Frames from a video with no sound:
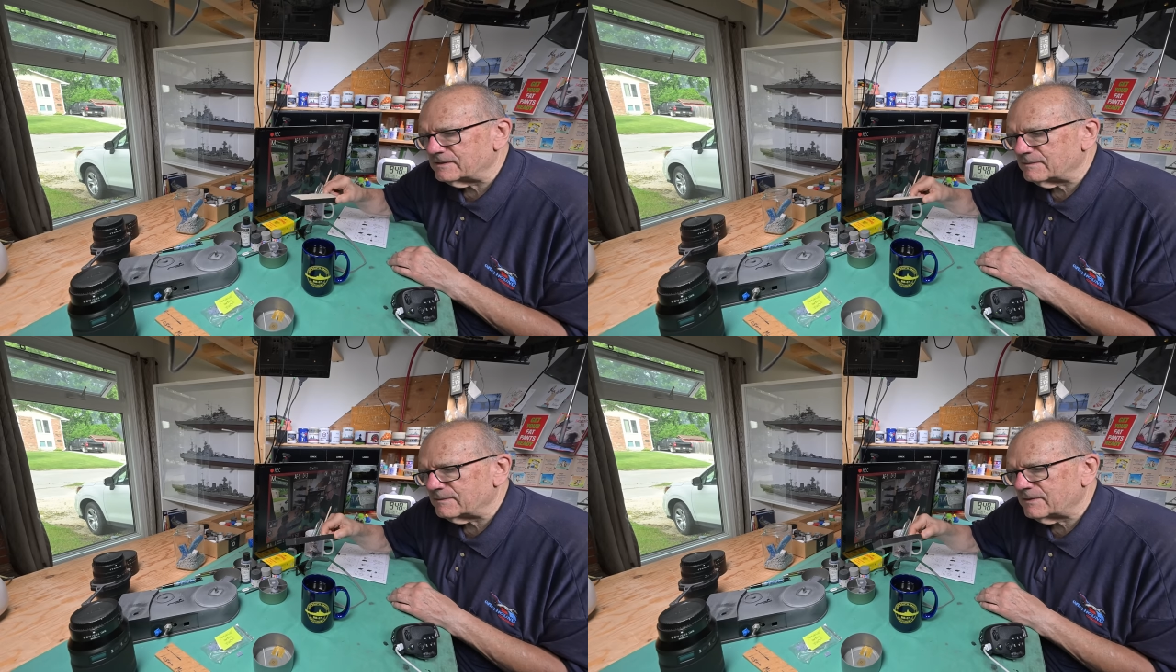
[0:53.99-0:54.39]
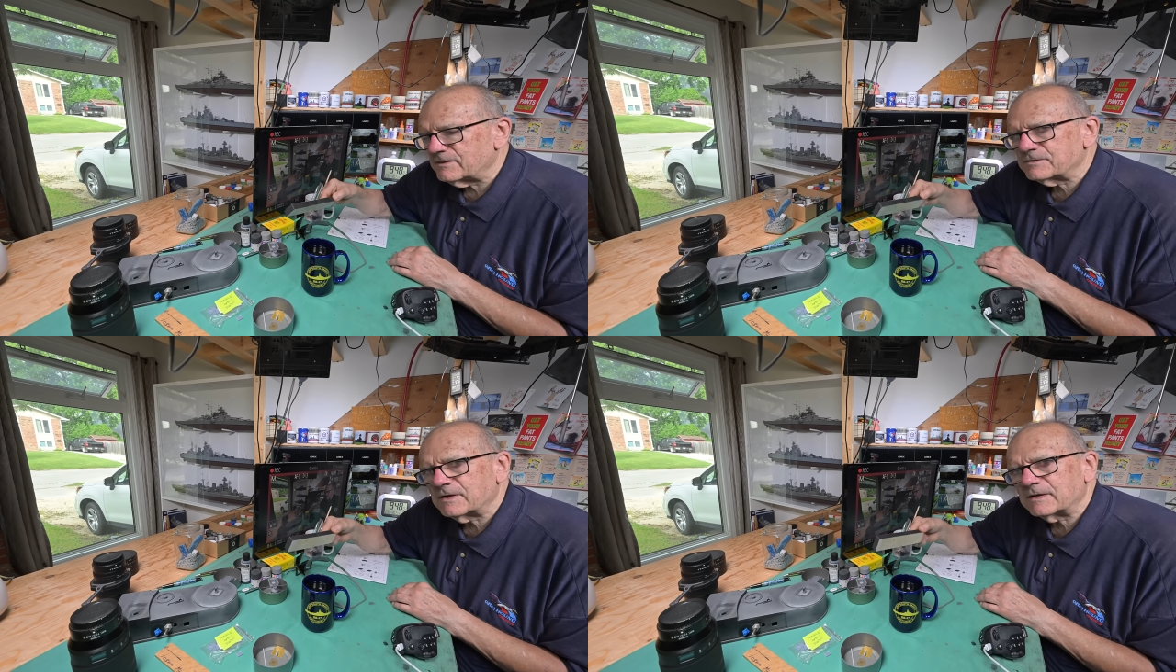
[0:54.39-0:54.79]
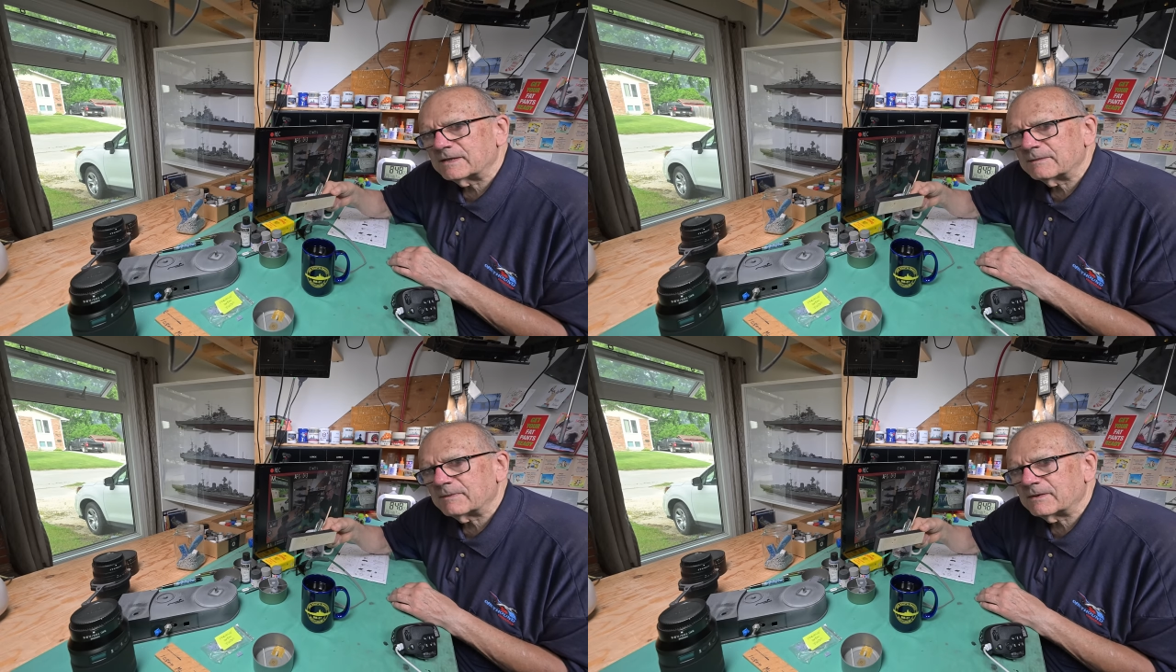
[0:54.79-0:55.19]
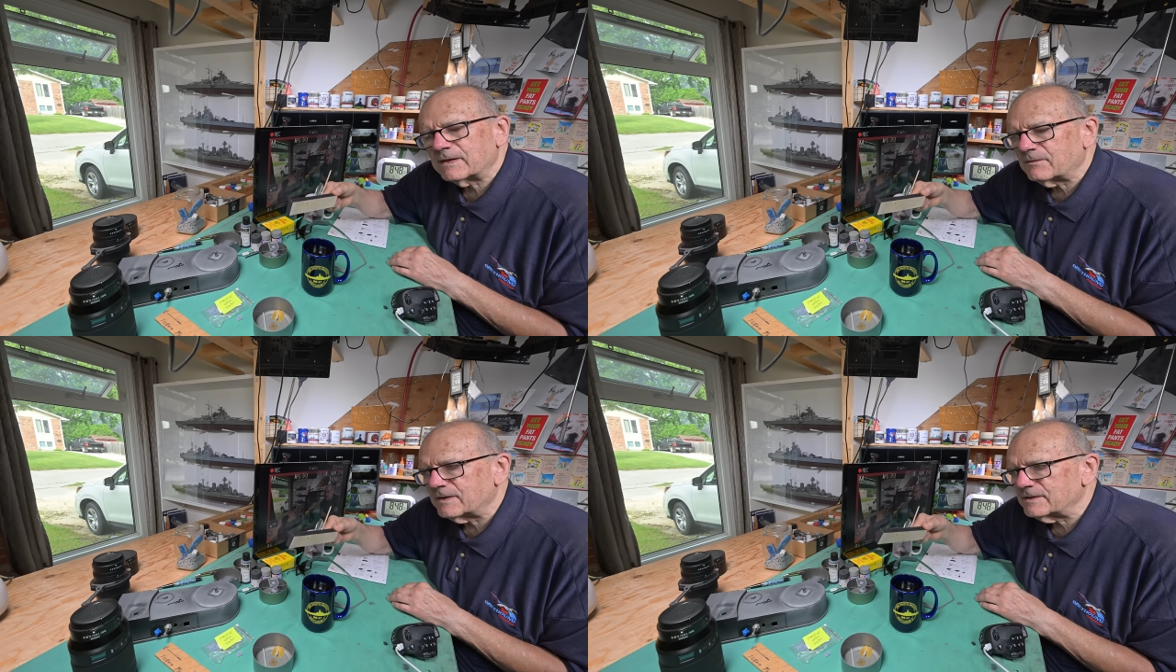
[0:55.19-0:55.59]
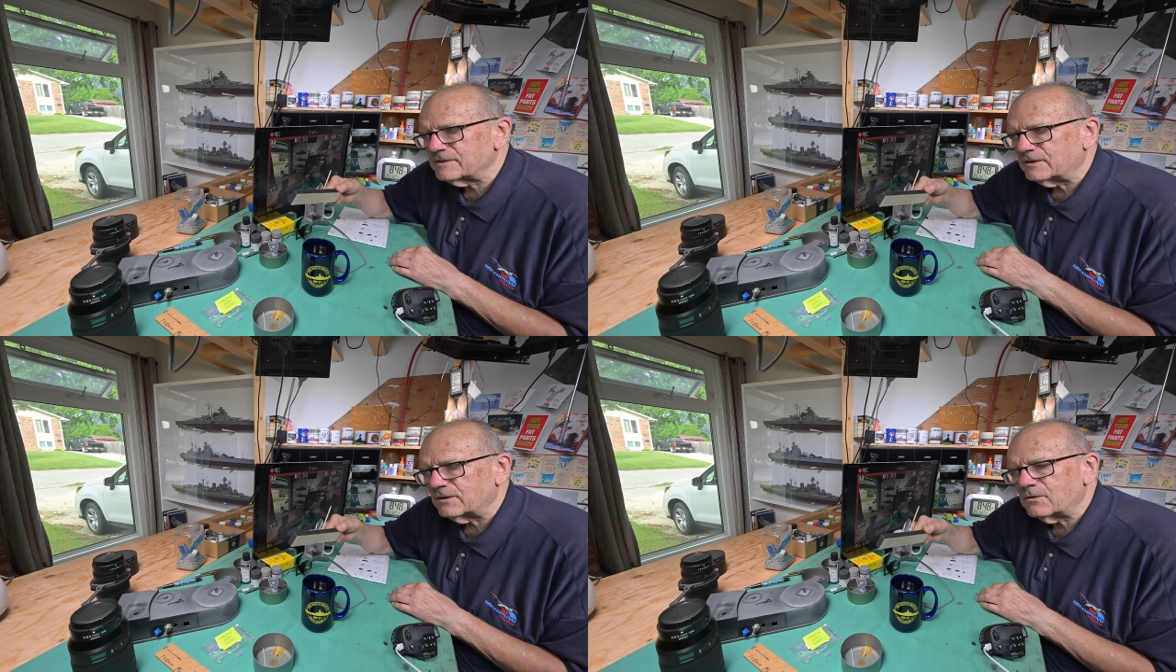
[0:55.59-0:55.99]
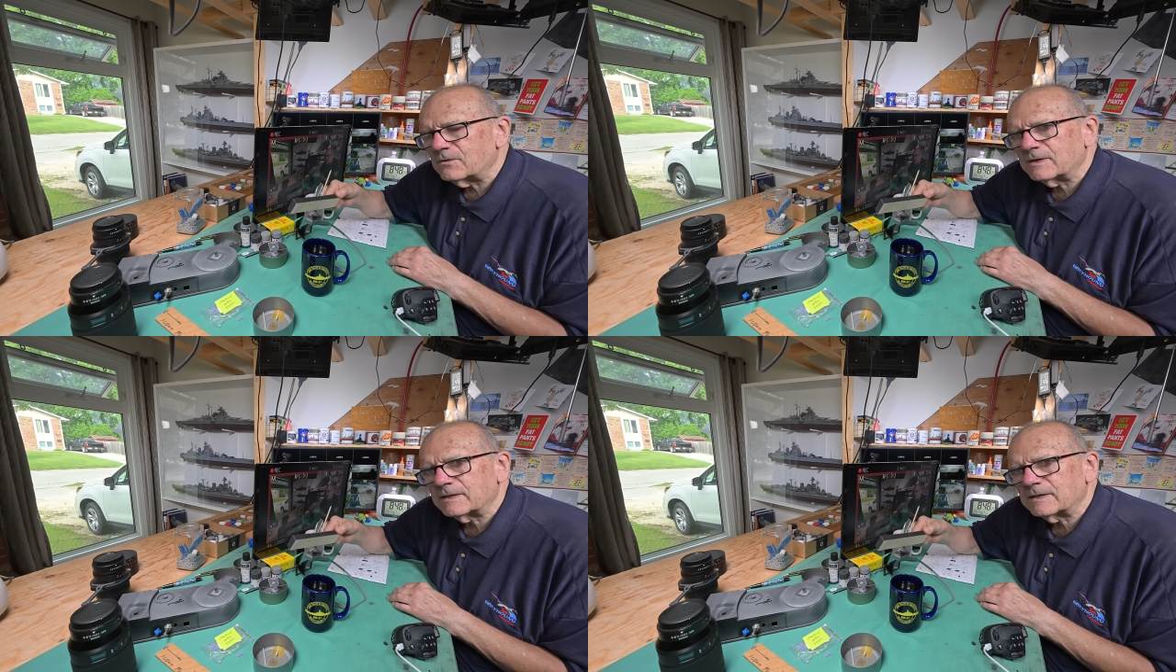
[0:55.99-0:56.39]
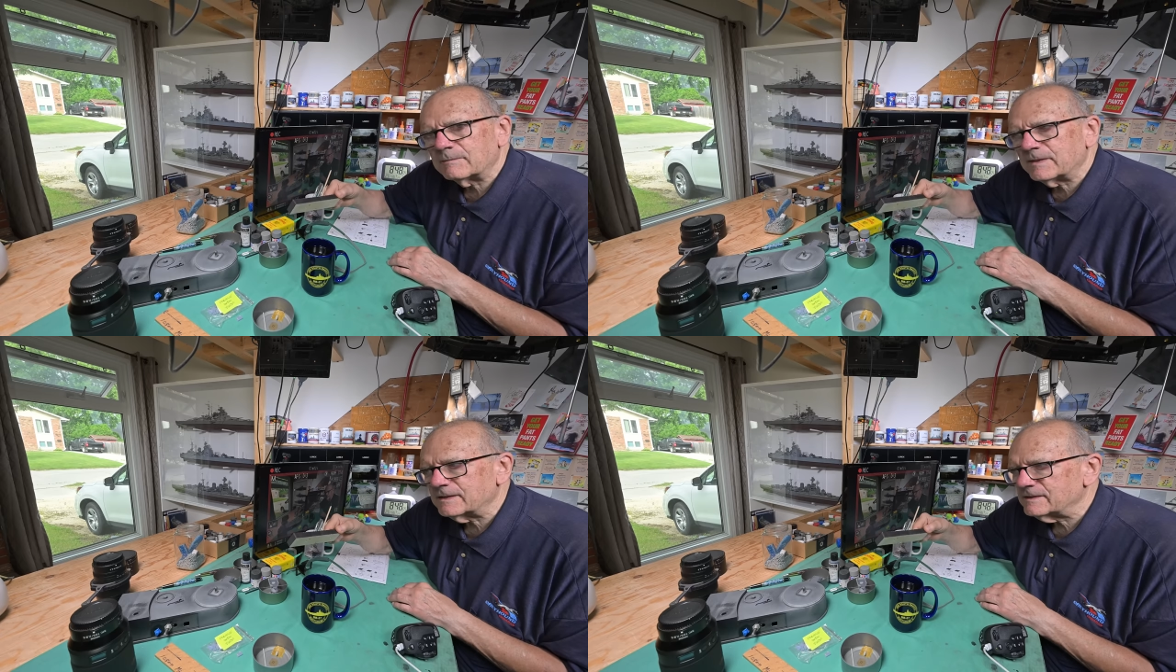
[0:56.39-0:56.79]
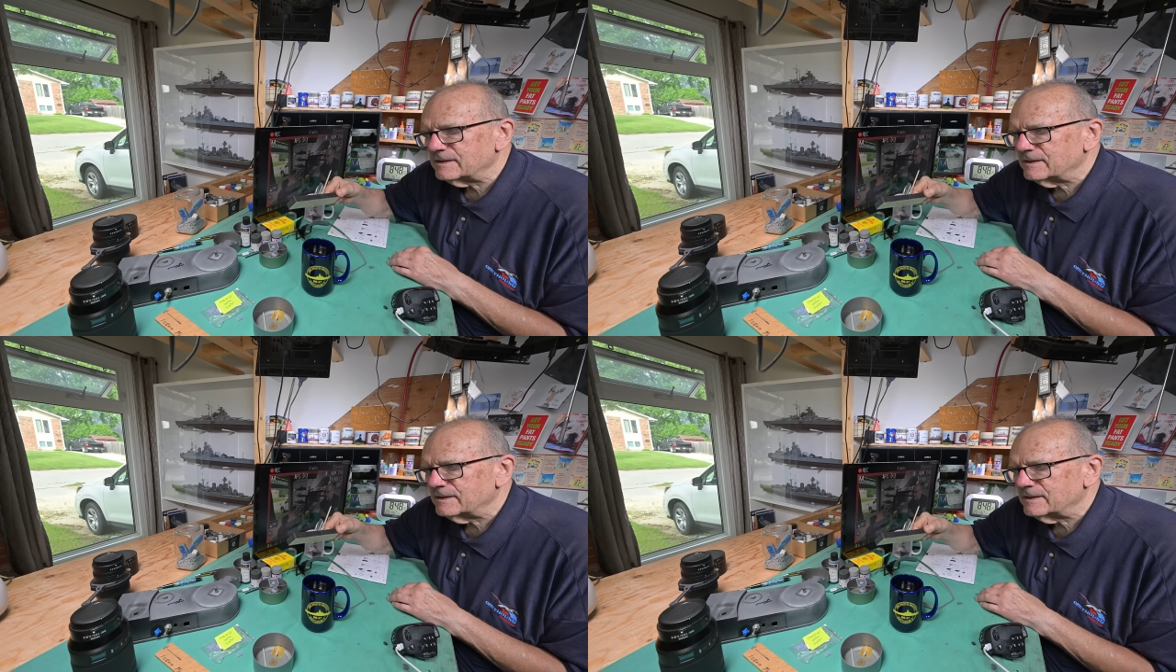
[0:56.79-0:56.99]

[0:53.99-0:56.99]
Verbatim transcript: You remember I was talking about I wanted to lower it a little bit?